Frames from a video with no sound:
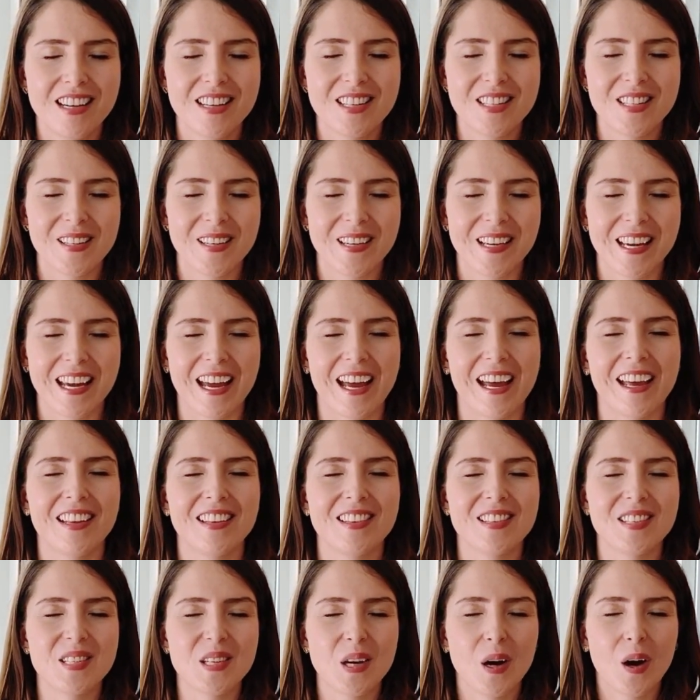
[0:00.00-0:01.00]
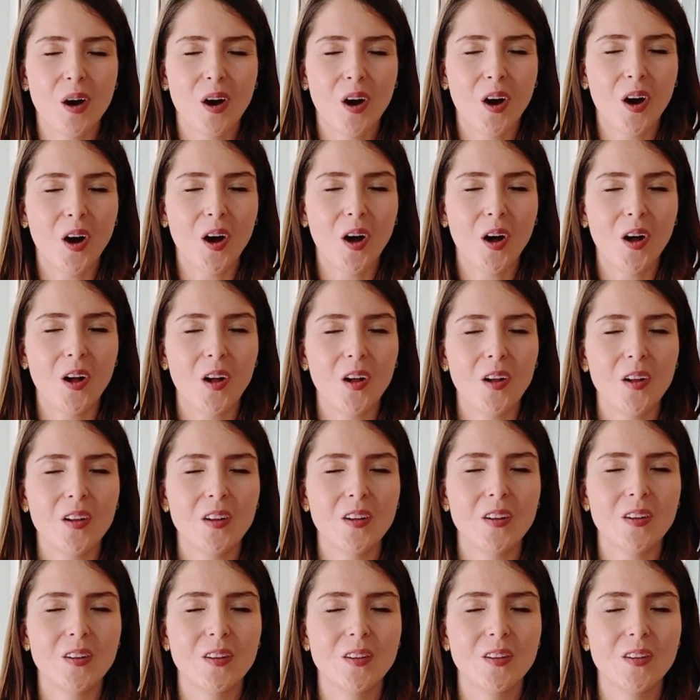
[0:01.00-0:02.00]
So again,
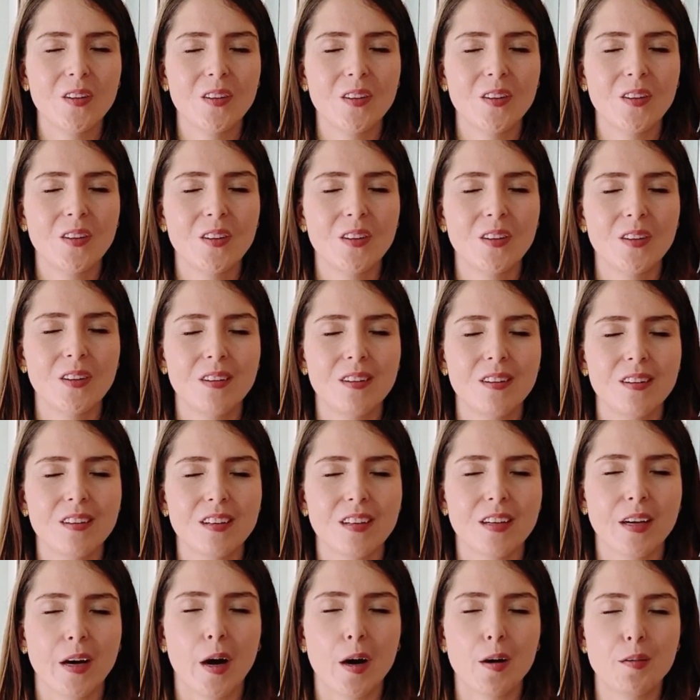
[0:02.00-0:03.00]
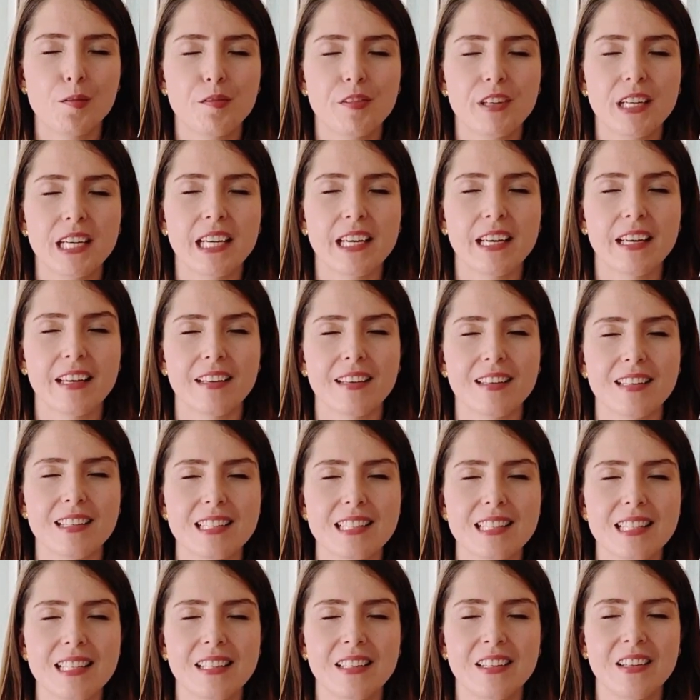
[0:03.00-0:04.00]
tall,
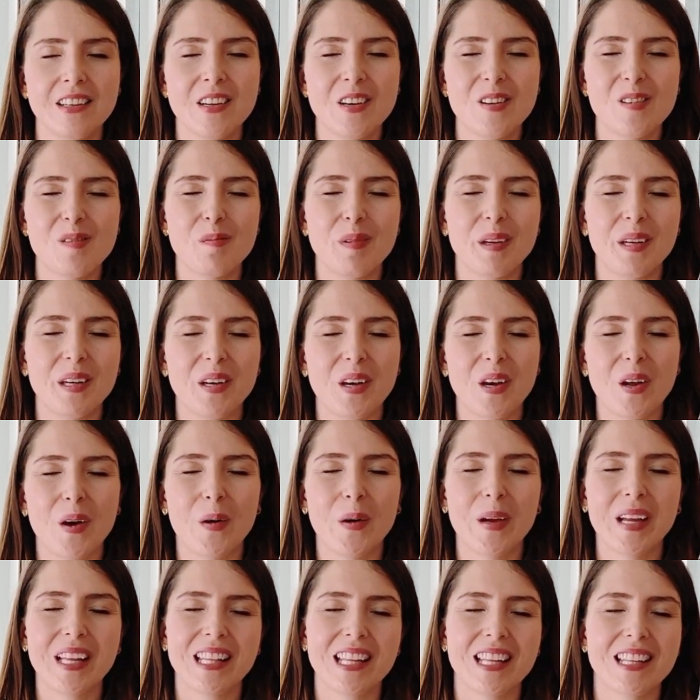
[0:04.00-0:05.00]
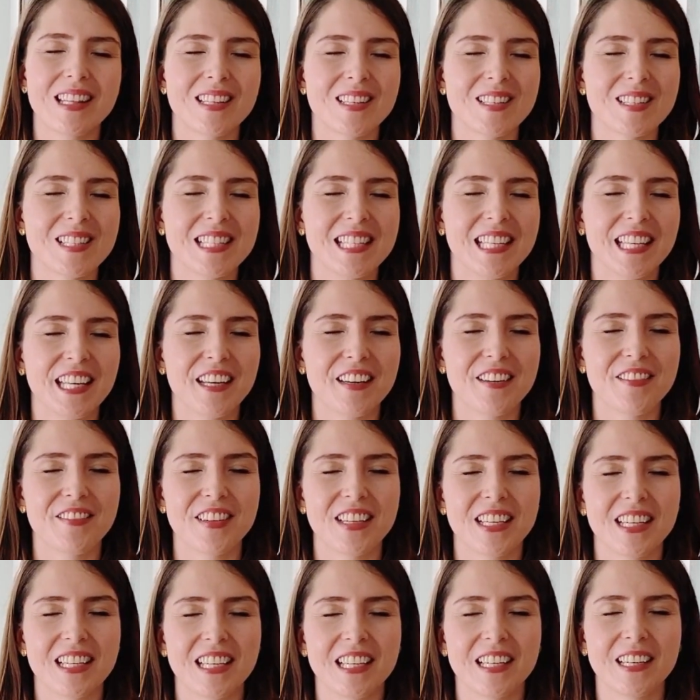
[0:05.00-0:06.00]
confident, but knowing that there's give
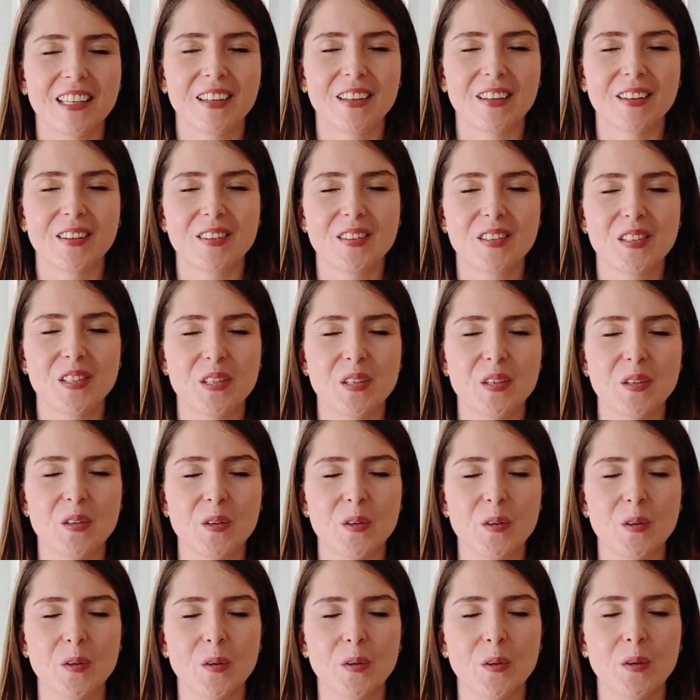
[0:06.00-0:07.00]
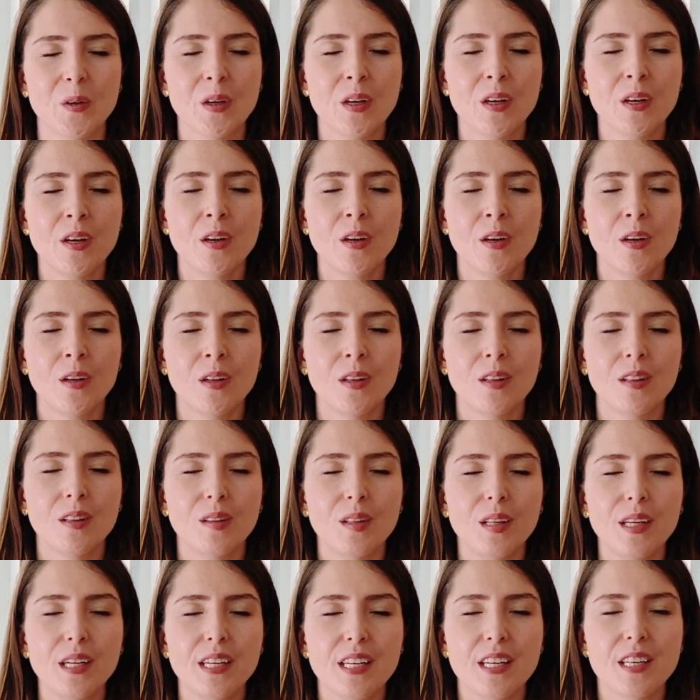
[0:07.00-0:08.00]
in here to
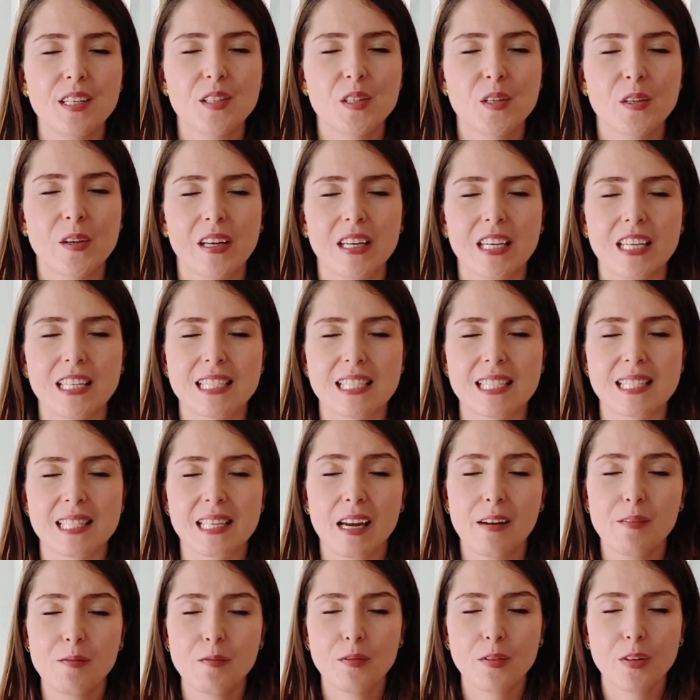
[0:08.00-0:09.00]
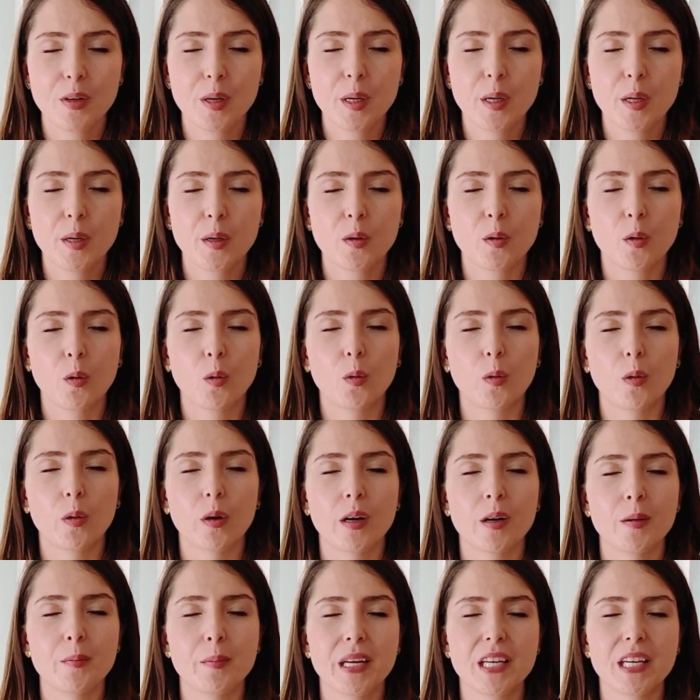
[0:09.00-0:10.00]
lean into any discomfort
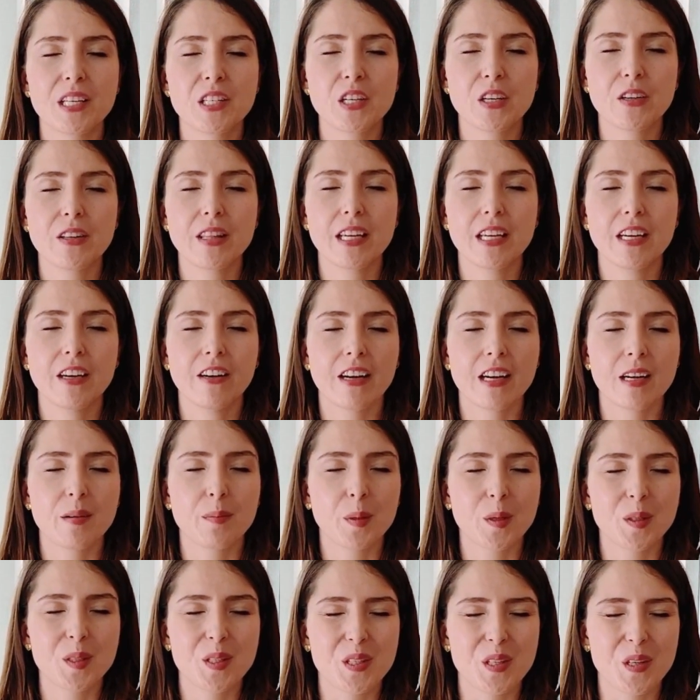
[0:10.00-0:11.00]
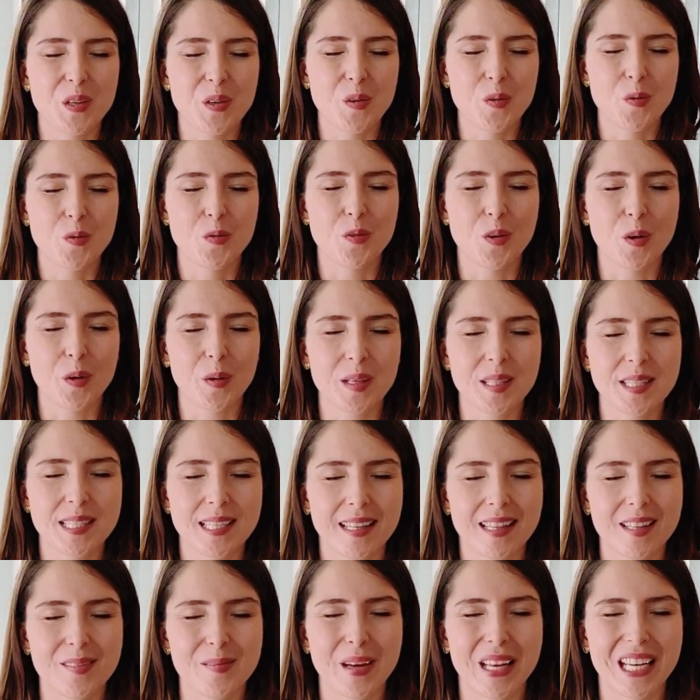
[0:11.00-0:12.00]
or make sure that you're able to focus
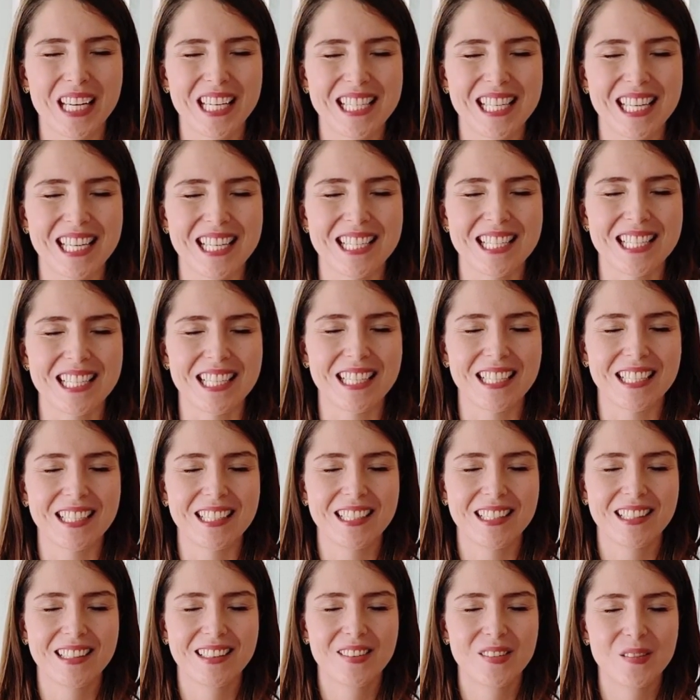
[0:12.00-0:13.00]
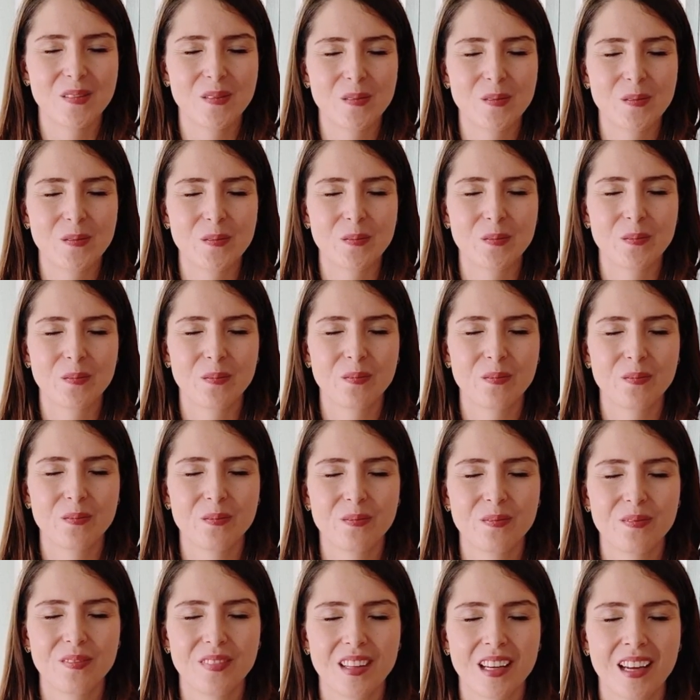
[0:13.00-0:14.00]
on the
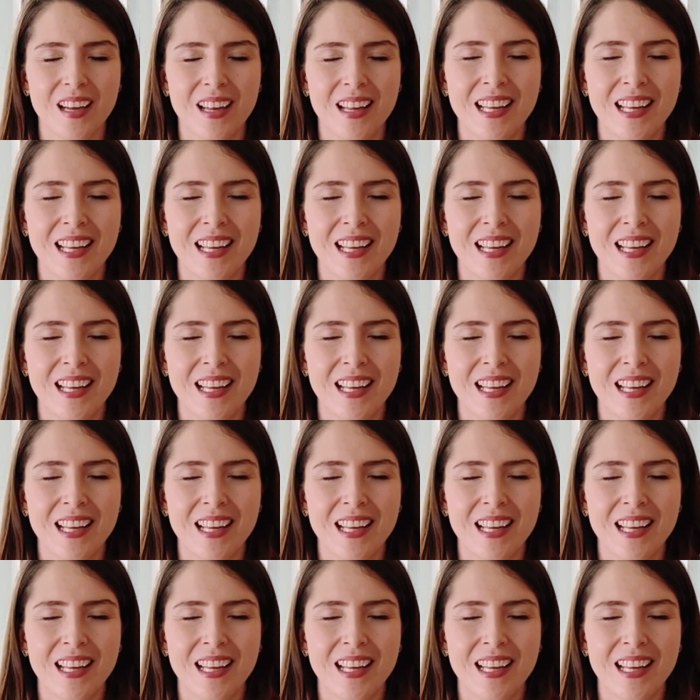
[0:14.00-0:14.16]
meditation.